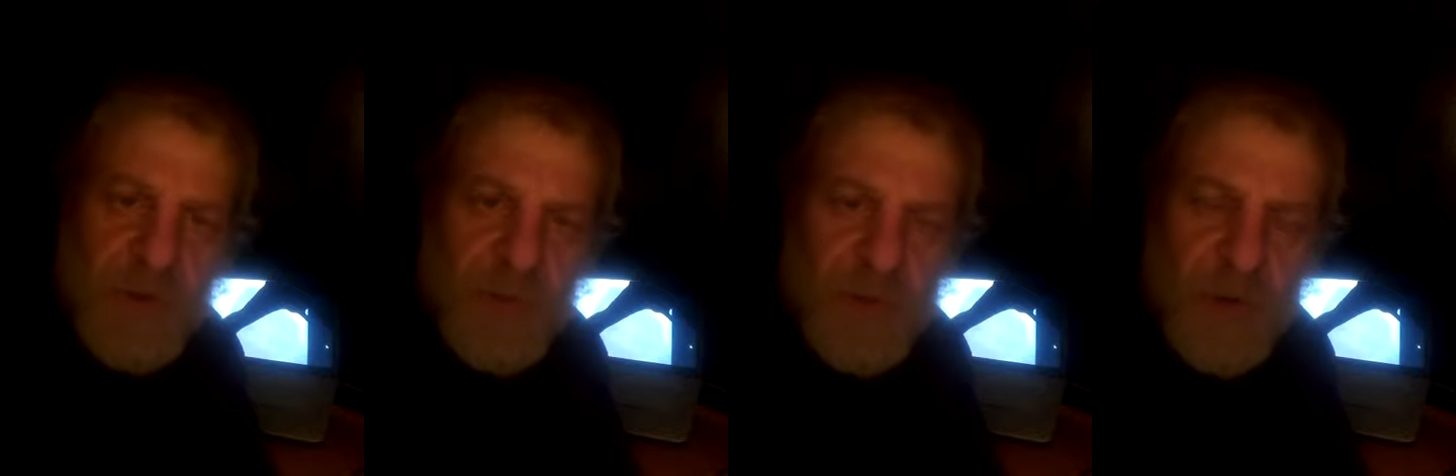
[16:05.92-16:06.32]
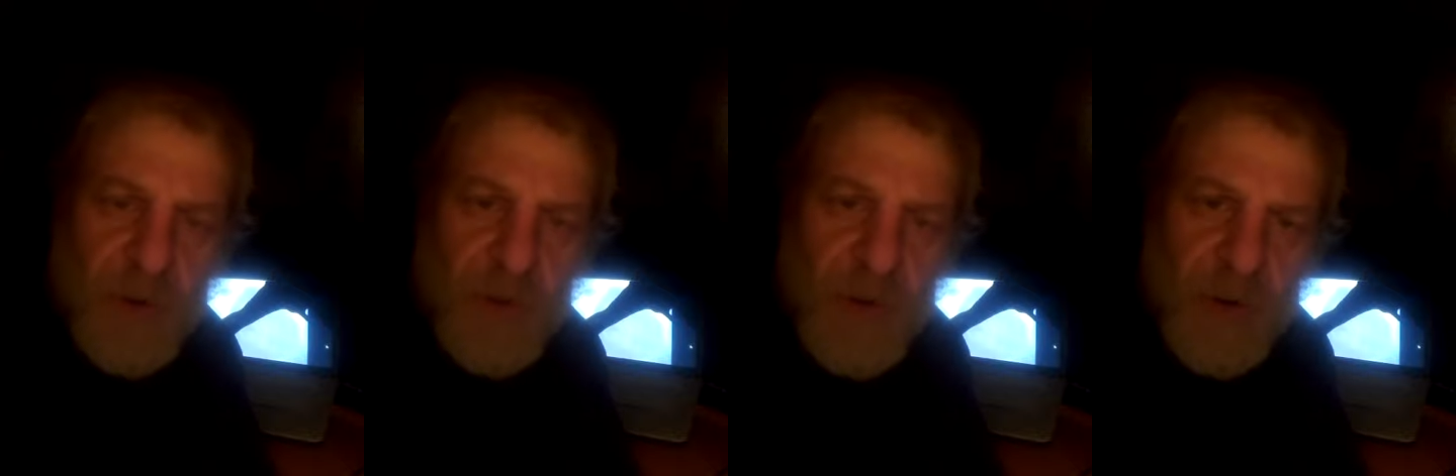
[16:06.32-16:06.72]

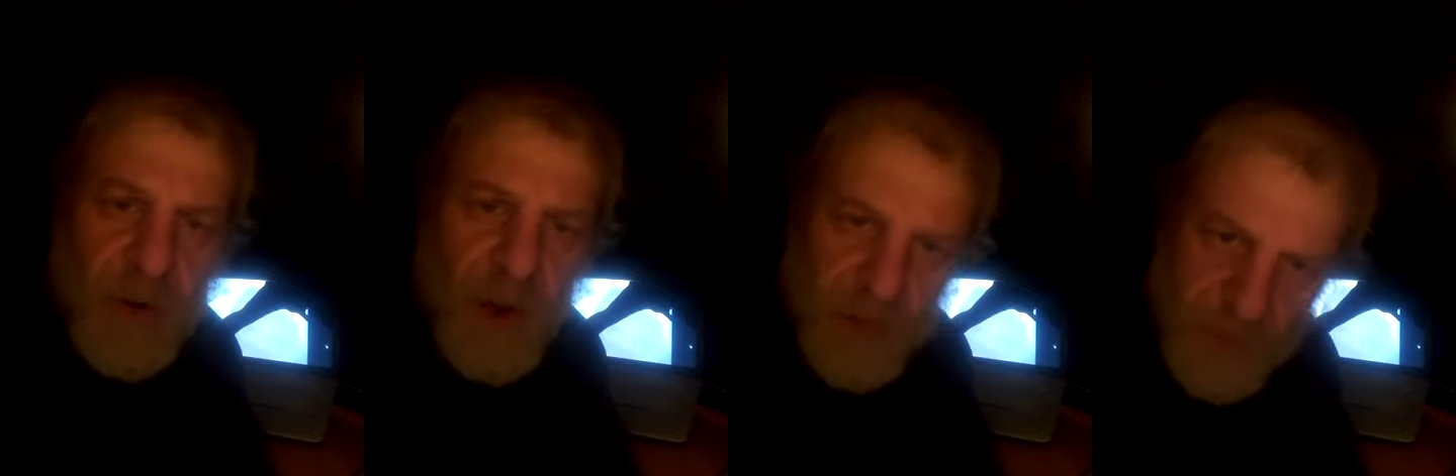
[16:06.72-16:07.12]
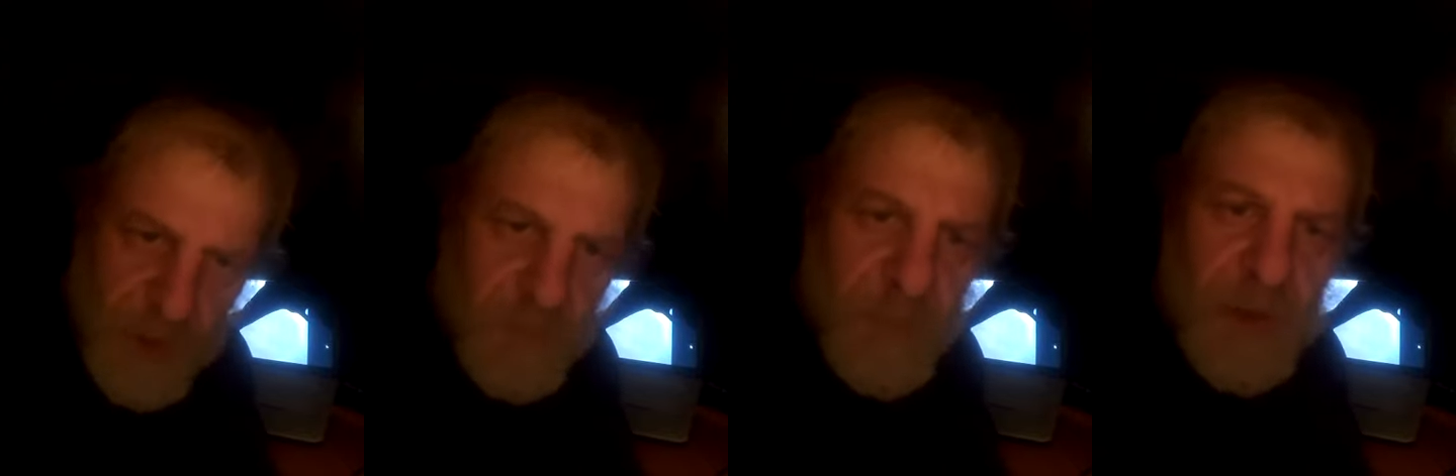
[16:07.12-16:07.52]
hey
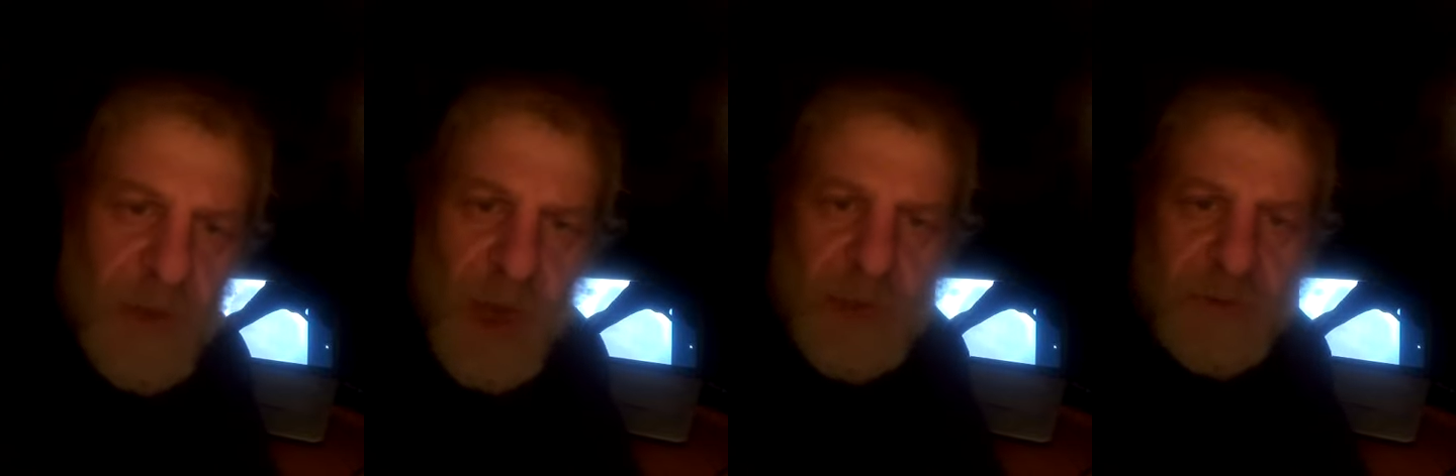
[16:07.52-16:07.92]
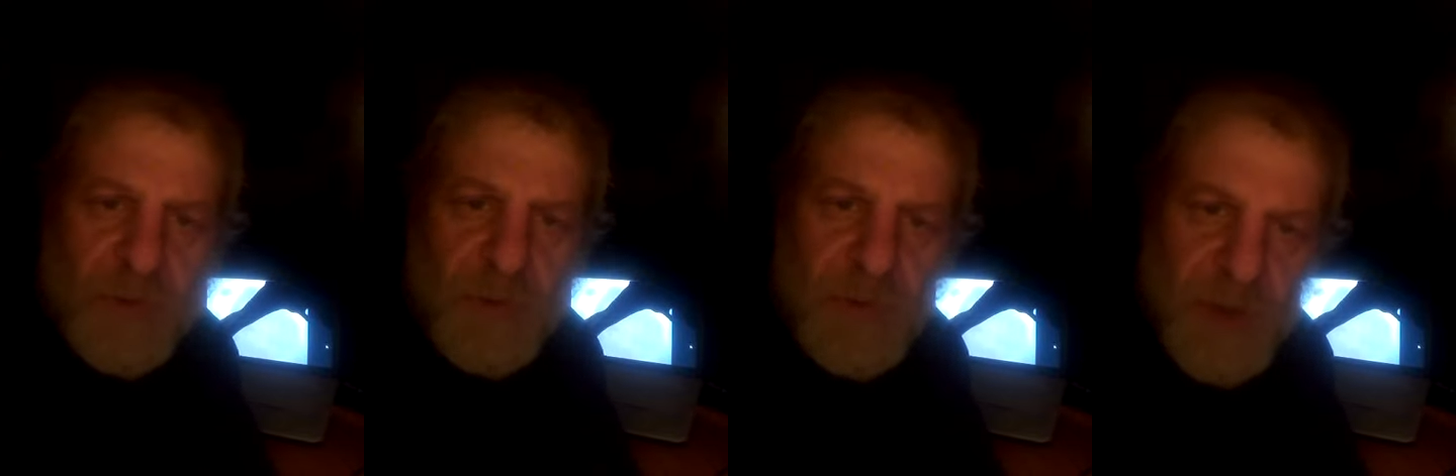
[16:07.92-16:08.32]
man, be nice to
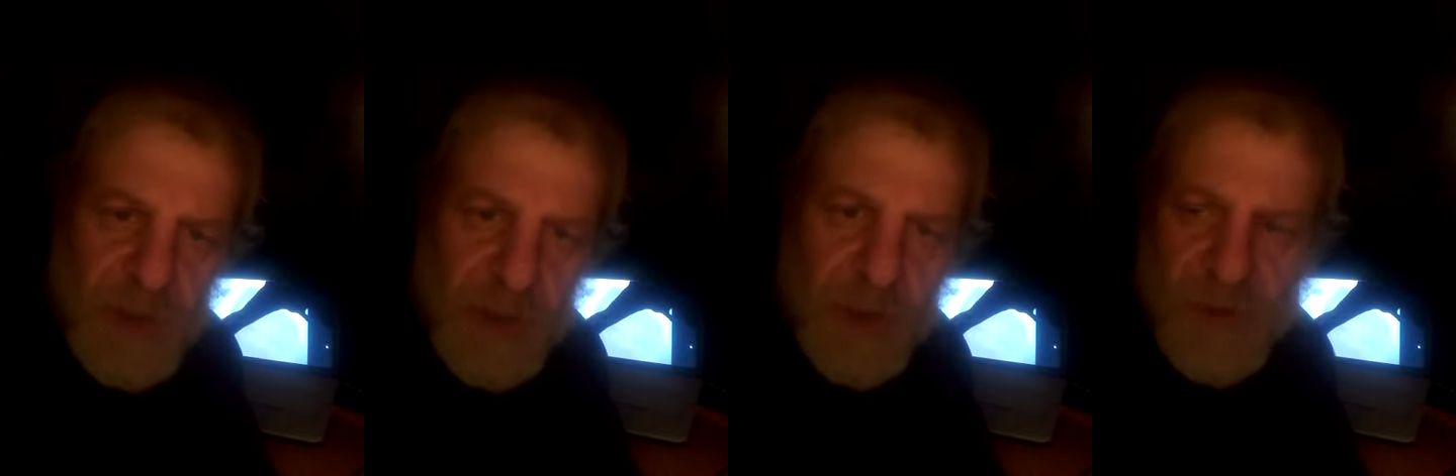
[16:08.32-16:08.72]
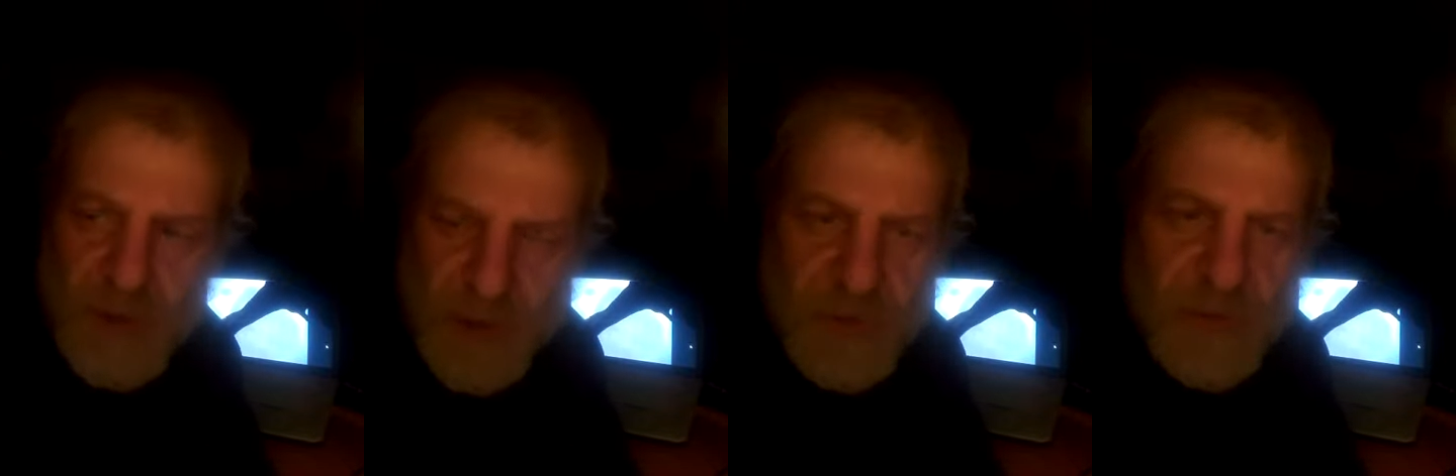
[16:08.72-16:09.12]
them.
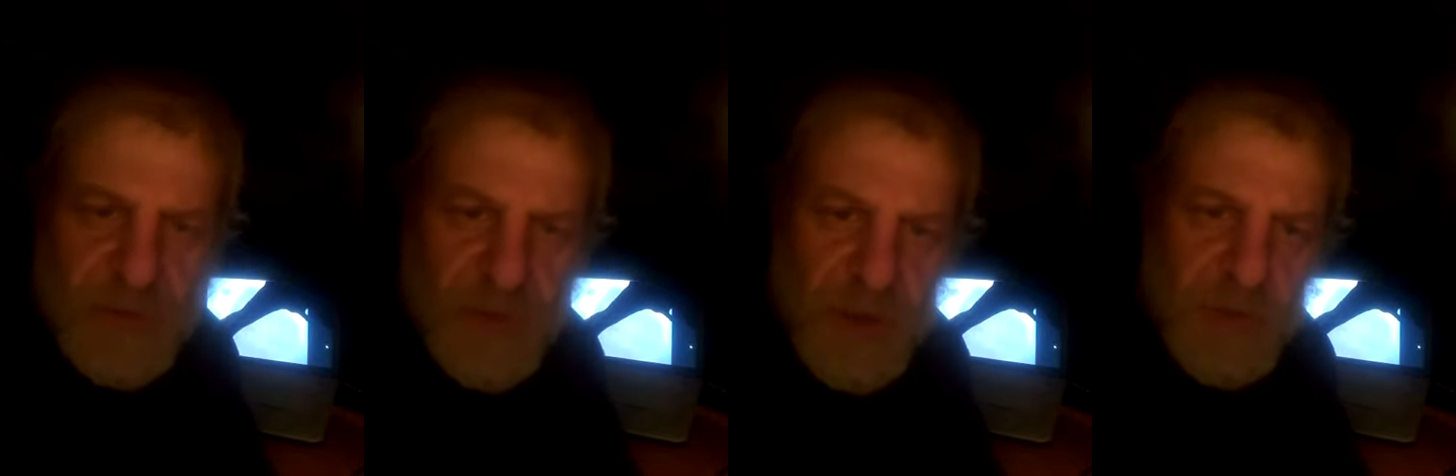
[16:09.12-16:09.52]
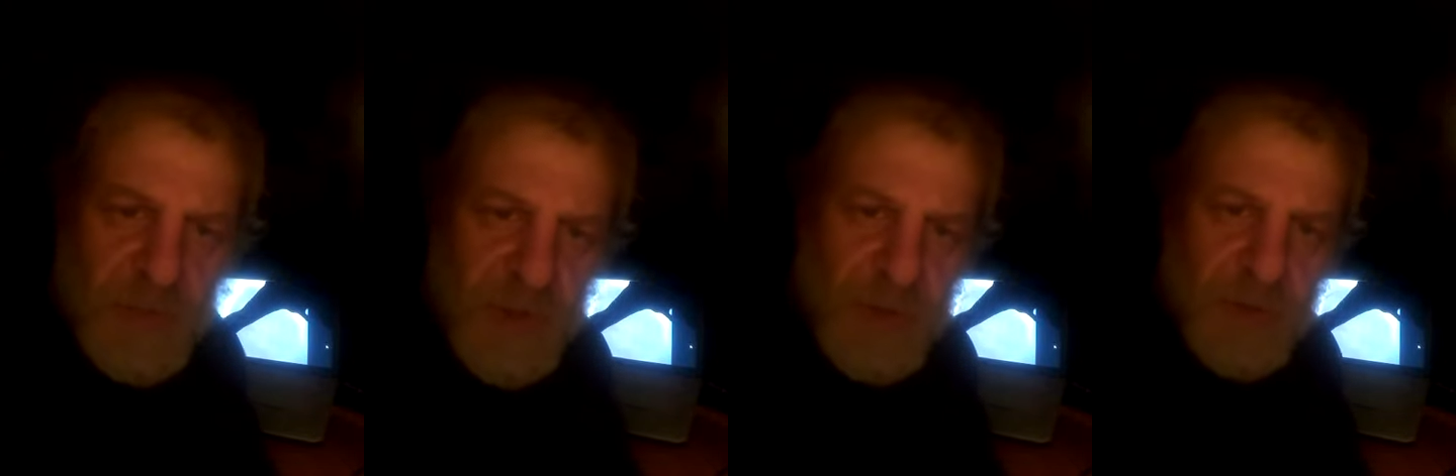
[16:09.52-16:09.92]
Clean their sheets,
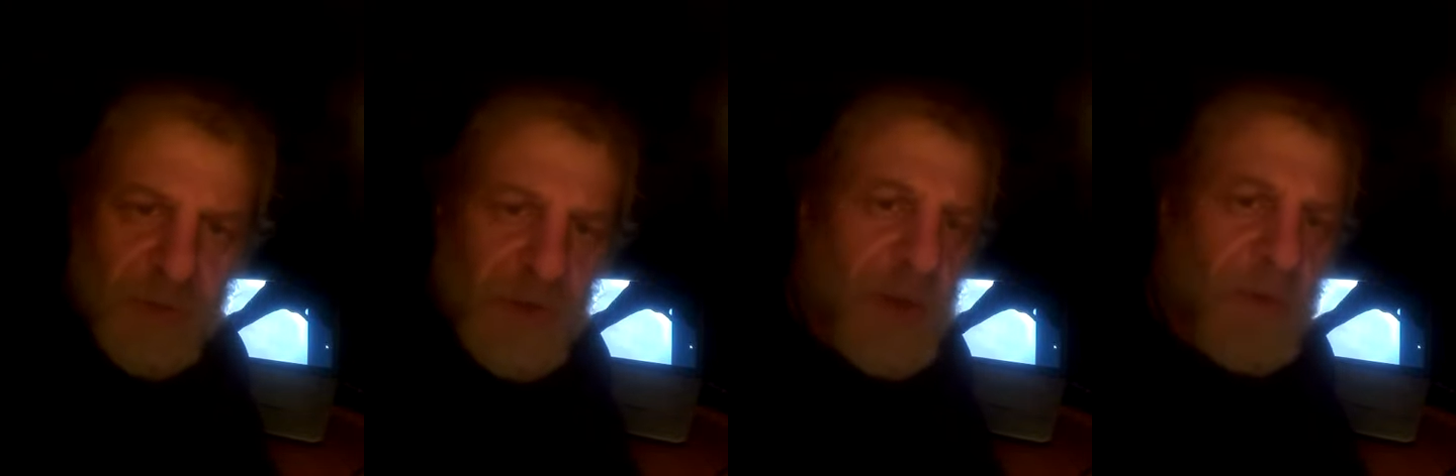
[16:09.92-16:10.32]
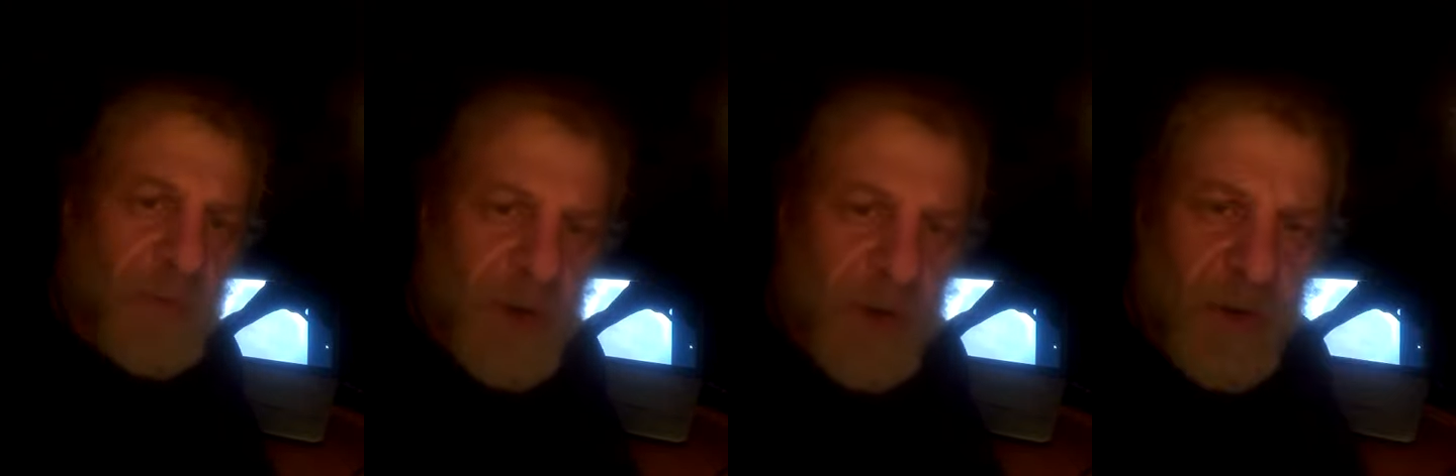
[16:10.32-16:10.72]
clean their damn
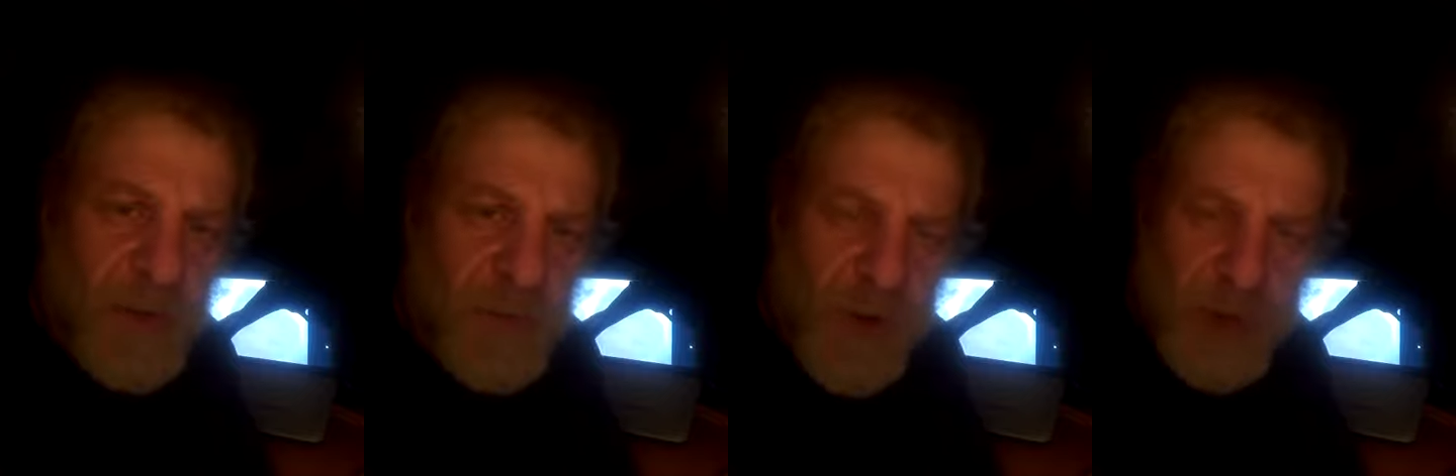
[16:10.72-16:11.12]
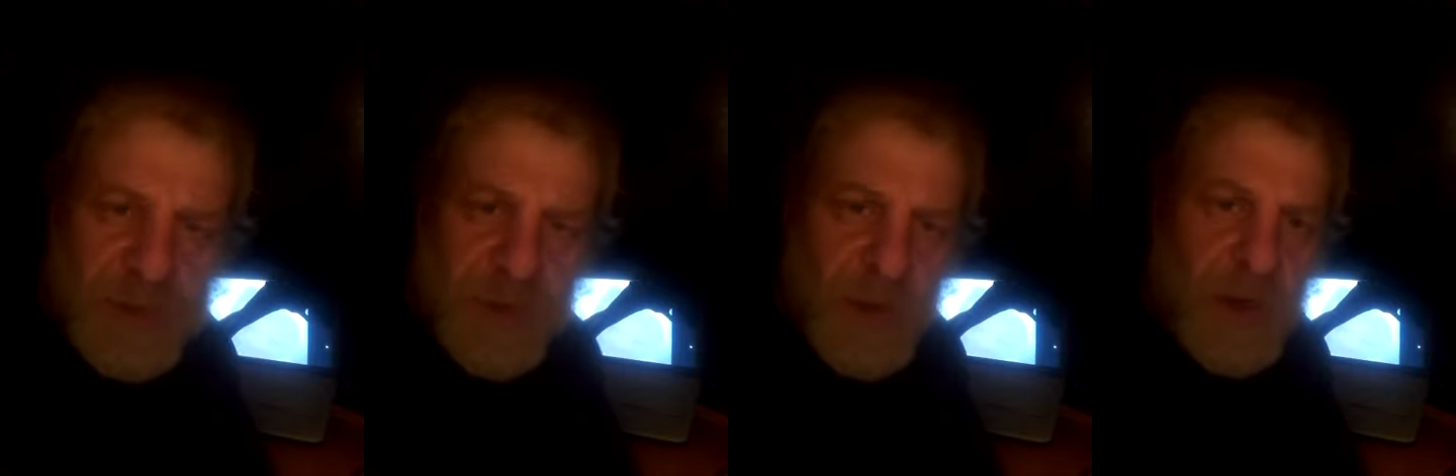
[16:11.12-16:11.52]
hair, wash
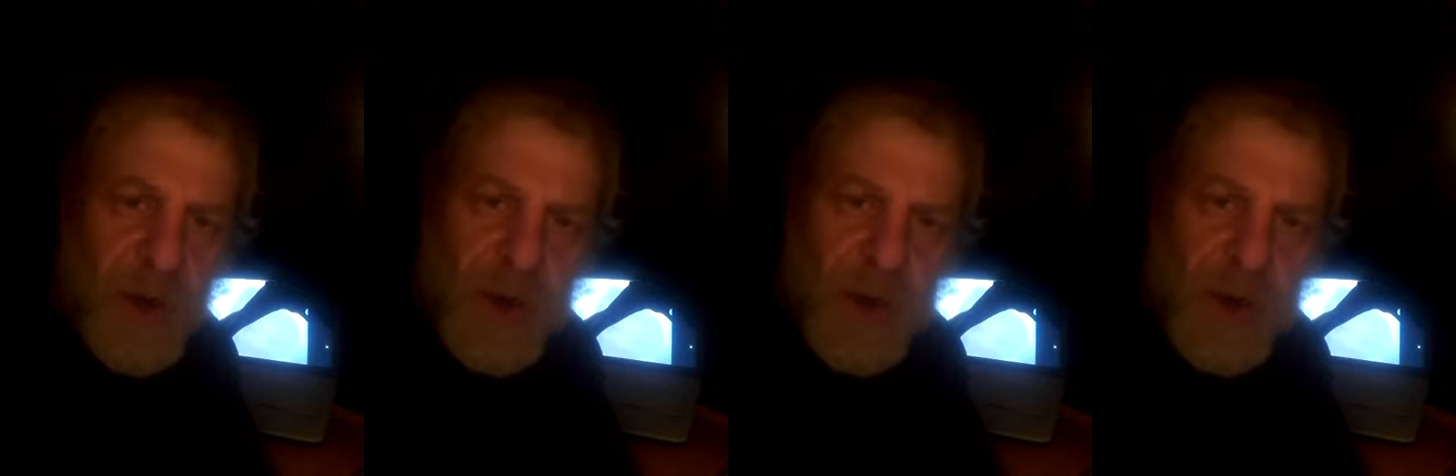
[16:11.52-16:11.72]
their hair.